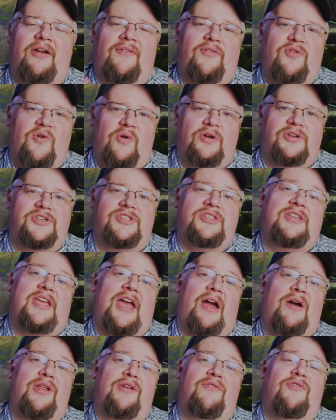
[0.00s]
of course,
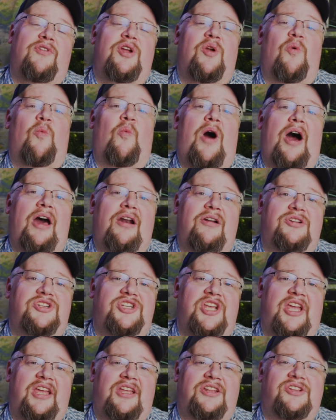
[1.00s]
counting for your water
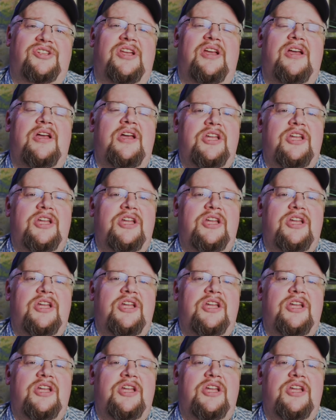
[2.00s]
change